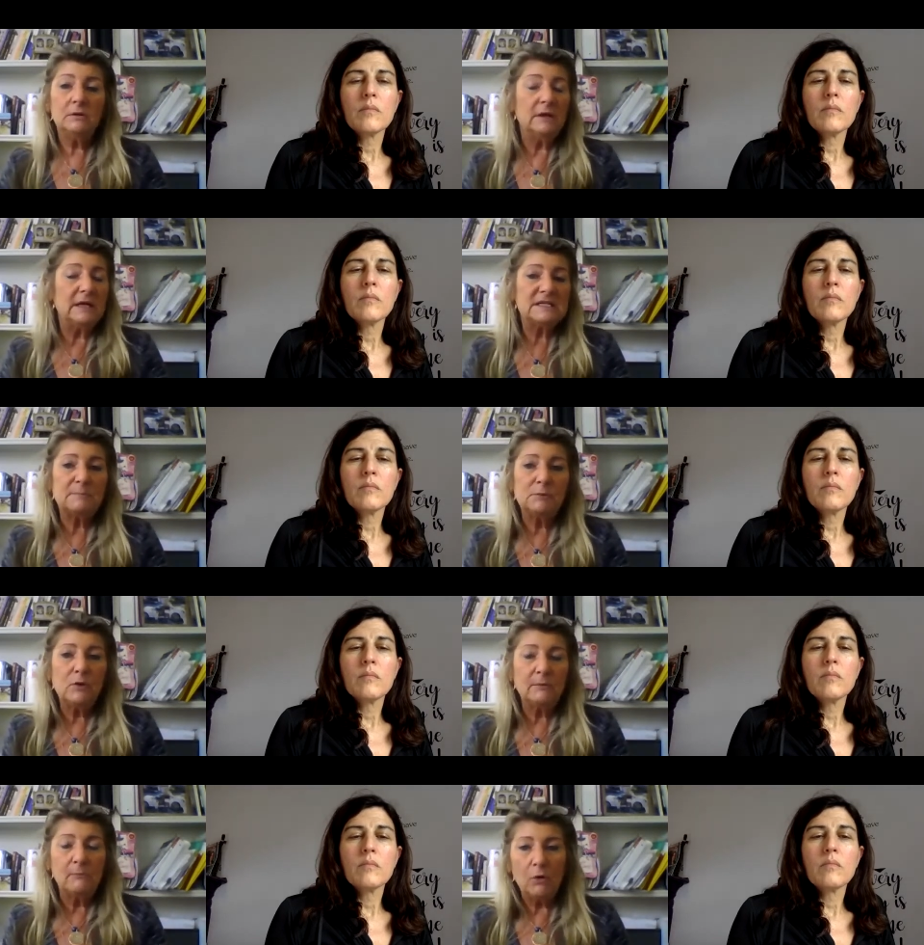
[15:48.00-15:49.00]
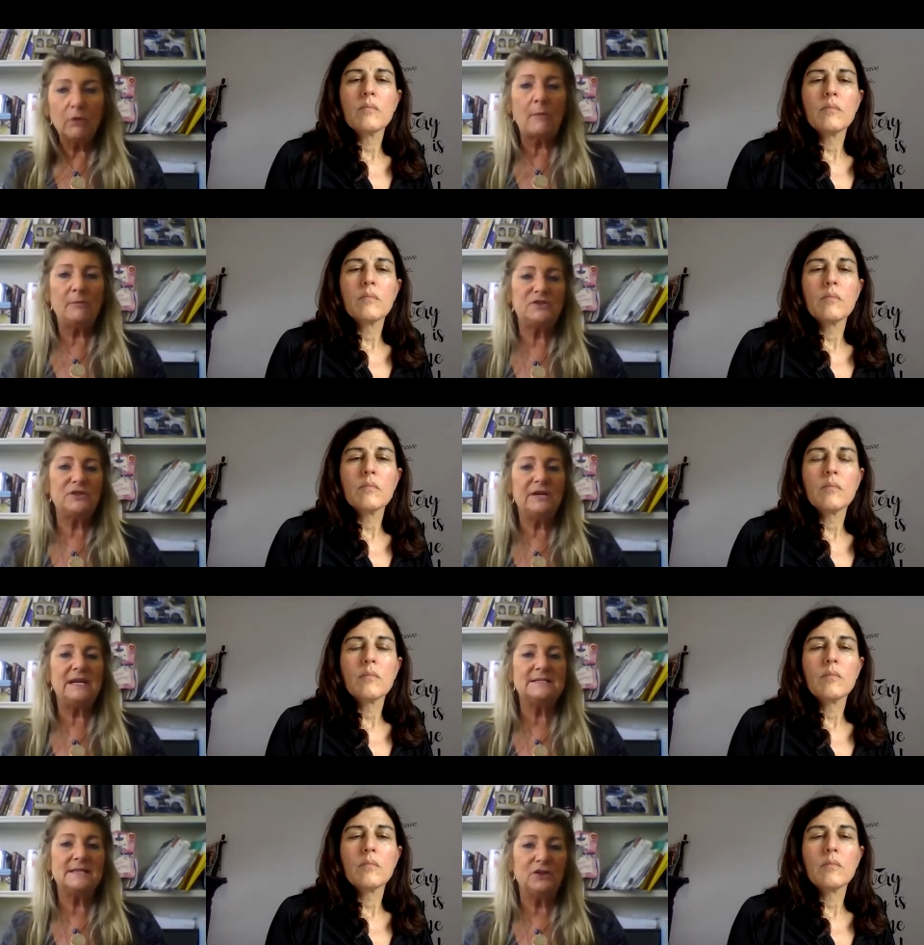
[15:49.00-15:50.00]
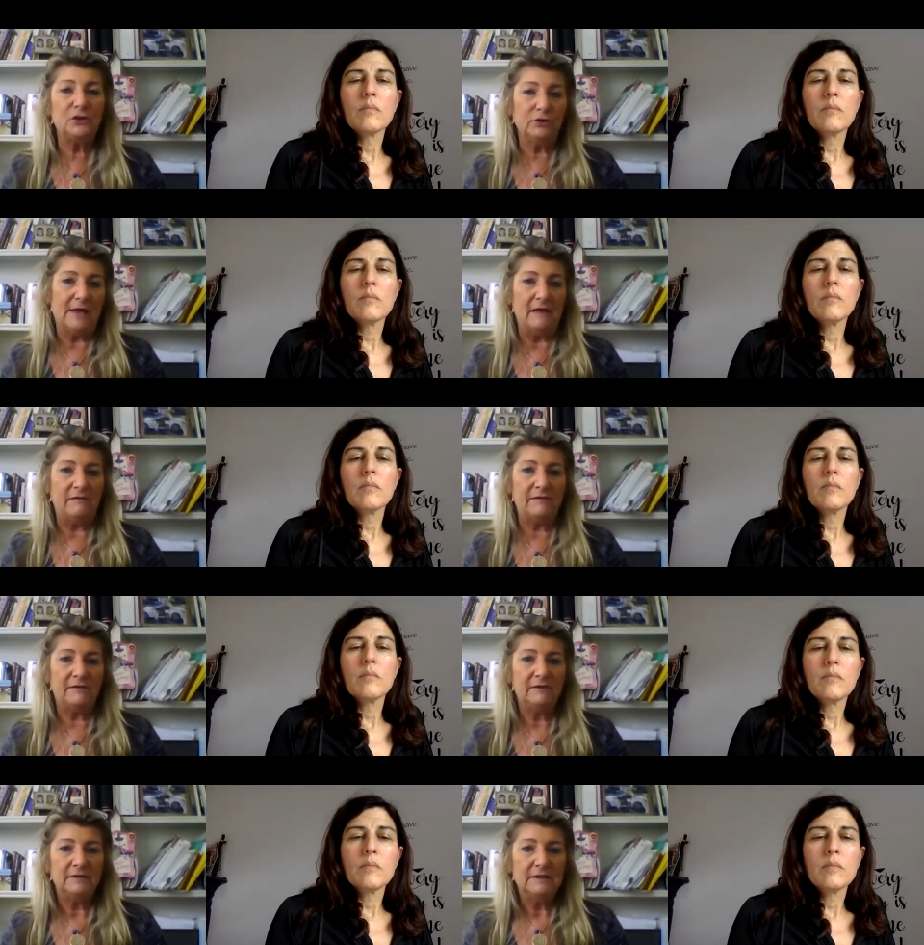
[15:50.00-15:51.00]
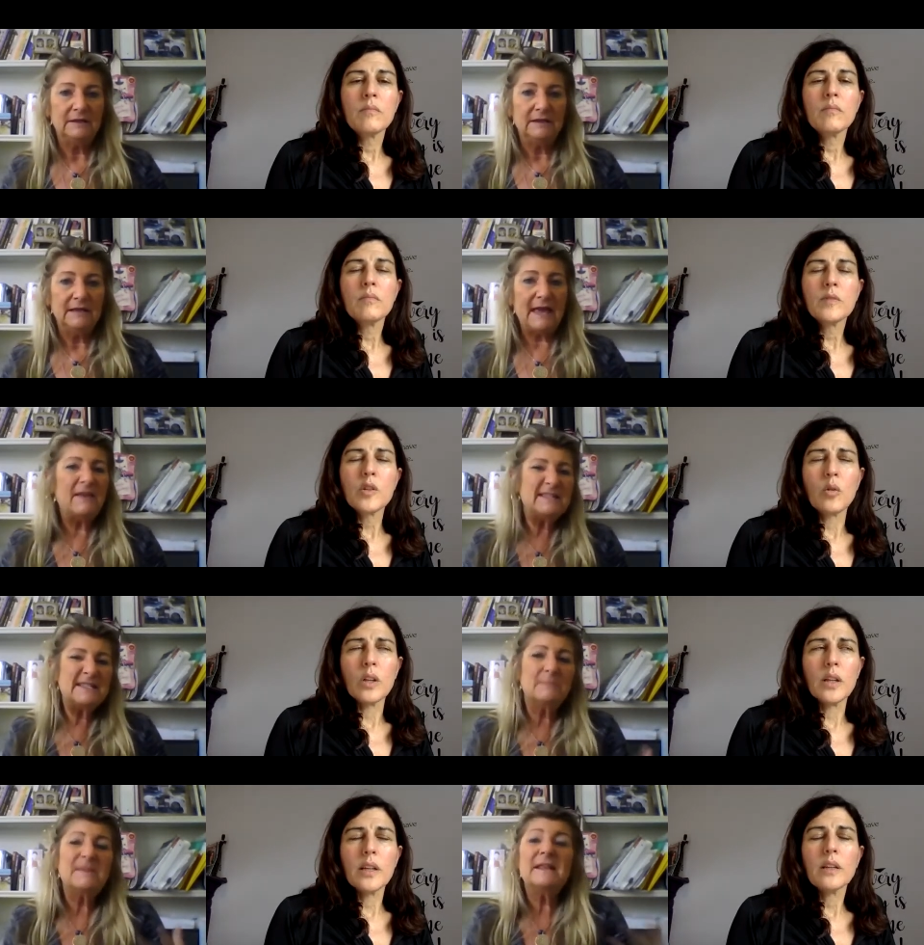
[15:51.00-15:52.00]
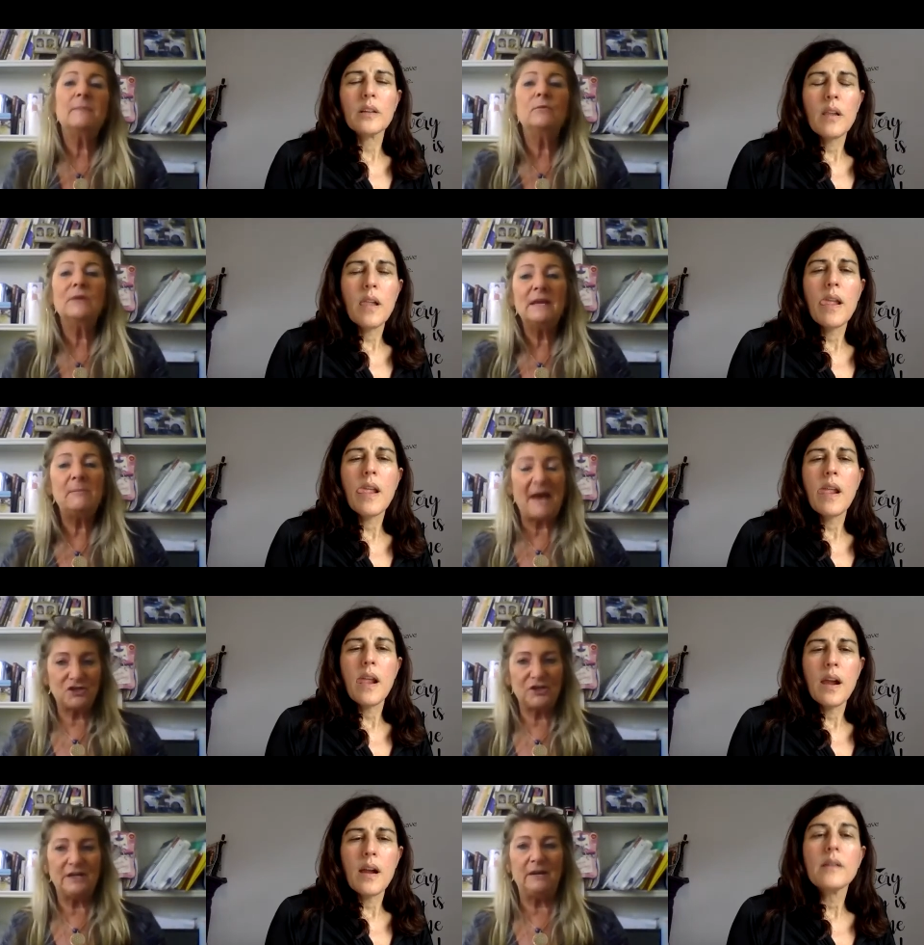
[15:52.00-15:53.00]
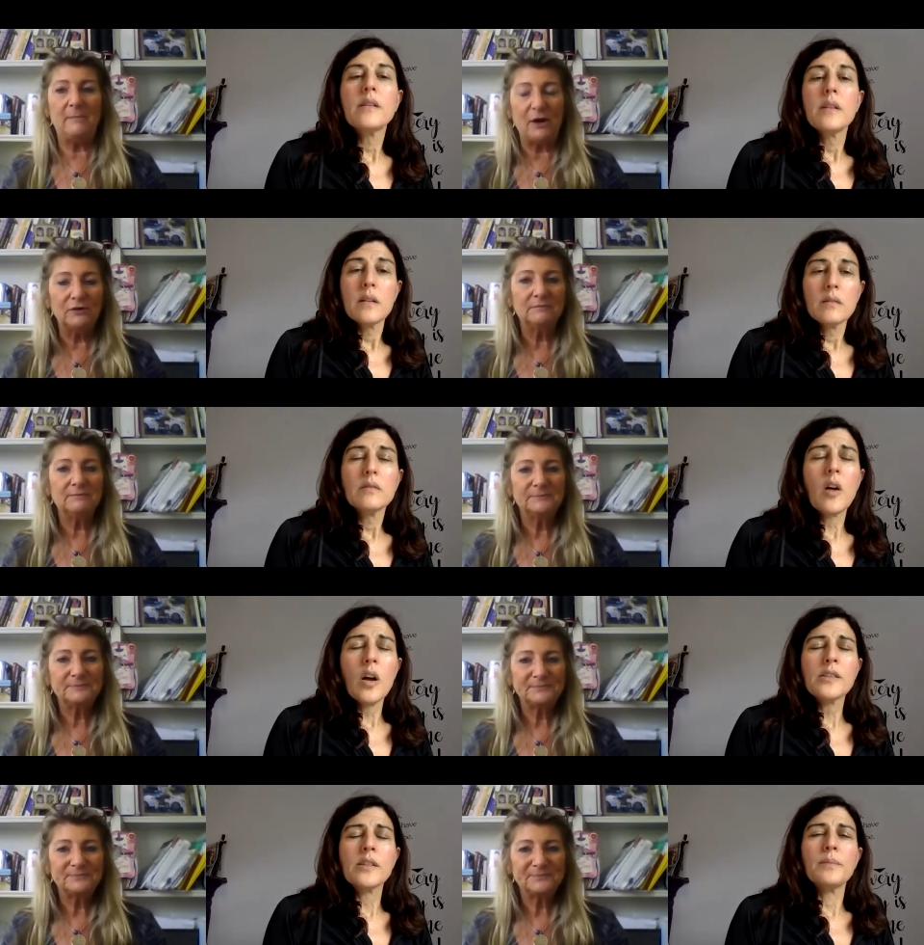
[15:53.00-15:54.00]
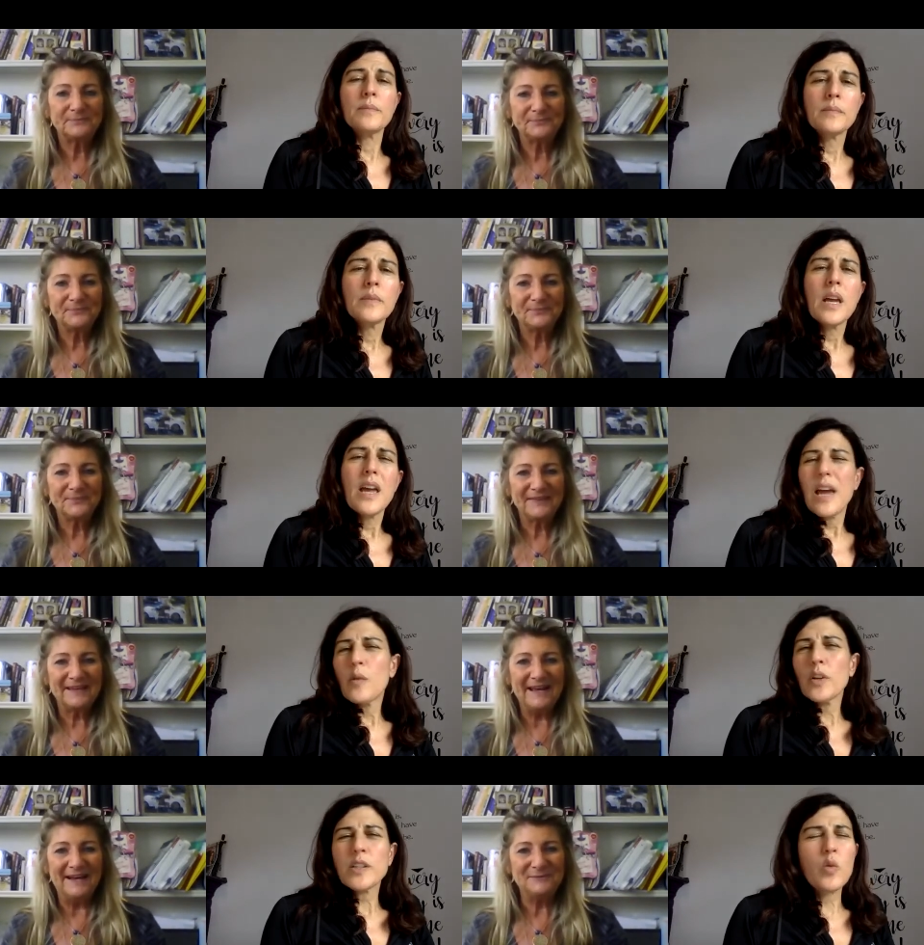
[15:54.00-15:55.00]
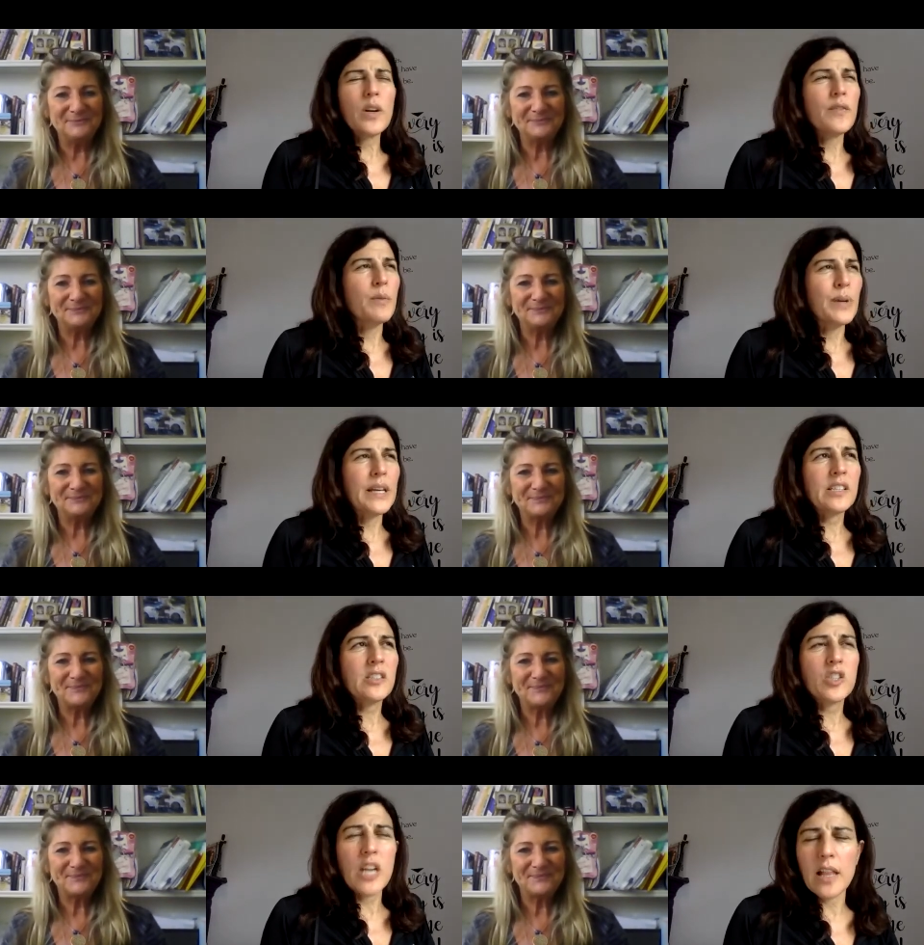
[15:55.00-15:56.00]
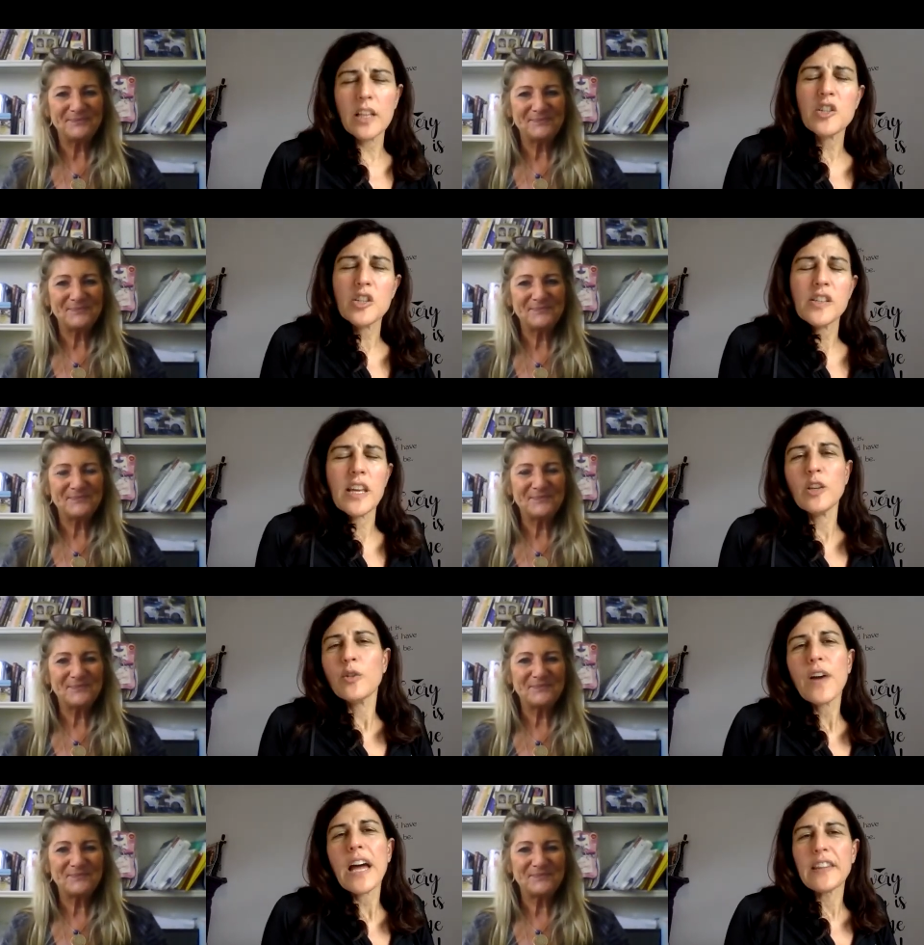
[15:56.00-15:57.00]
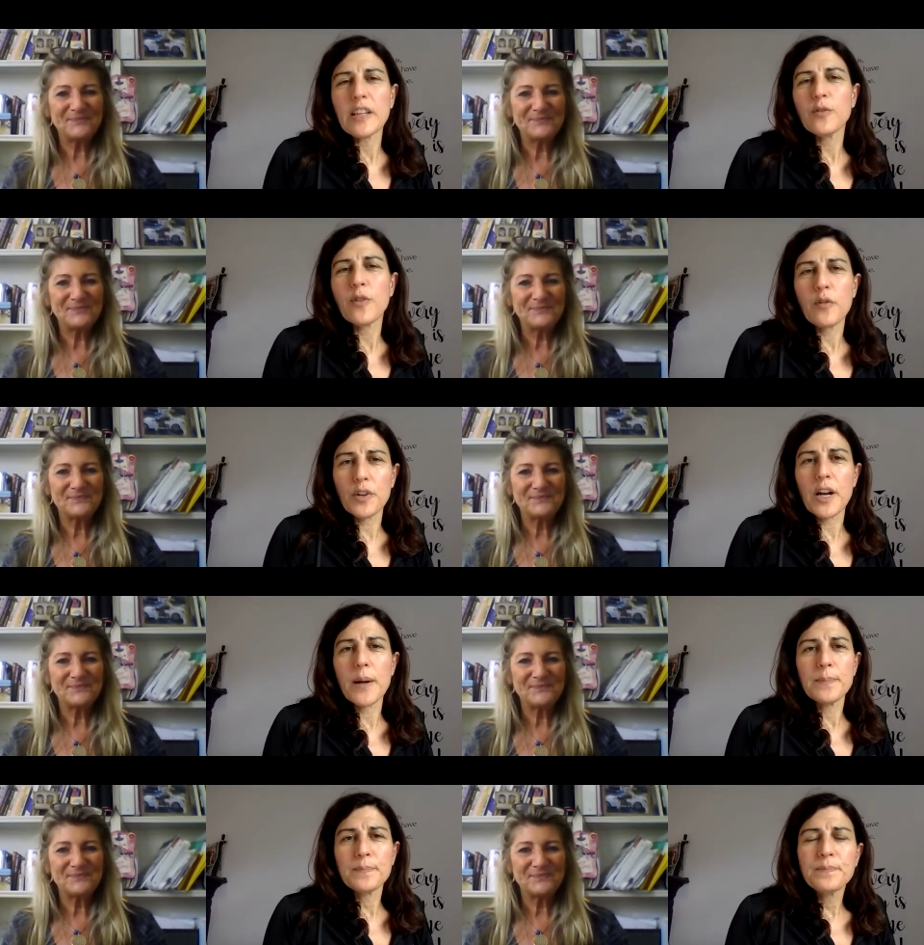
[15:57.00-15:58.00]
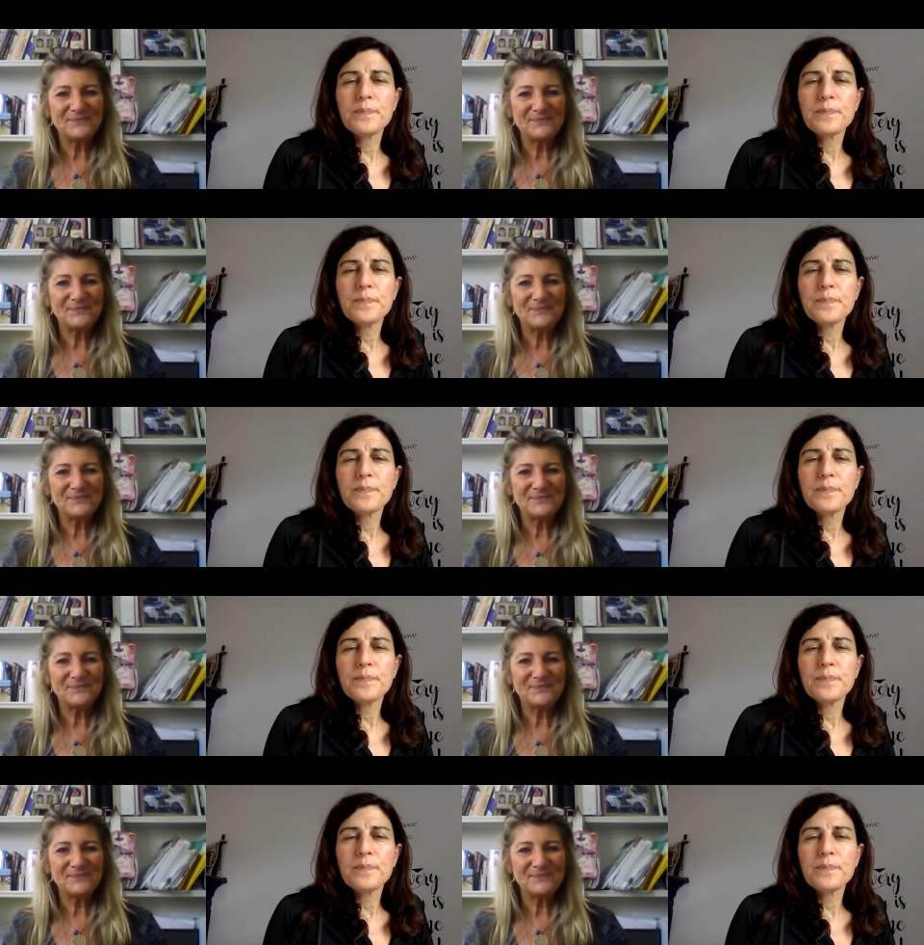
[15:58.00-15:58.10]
Speaker 1: explore more opportunities in your life. And that's something that I'm really passionate about.
Speaker 2: Awesome. And what's one of the biggest challenges that you've had that you've overcome?